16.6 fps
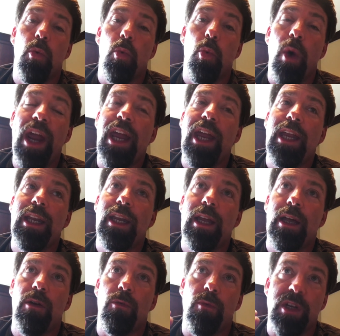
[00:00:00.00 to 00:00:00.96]

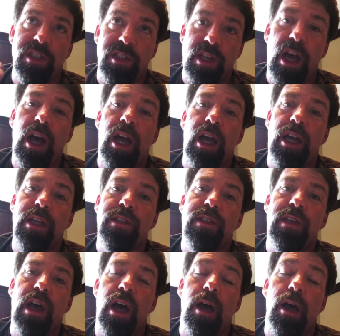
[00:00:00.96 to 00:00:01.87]
Wayne resides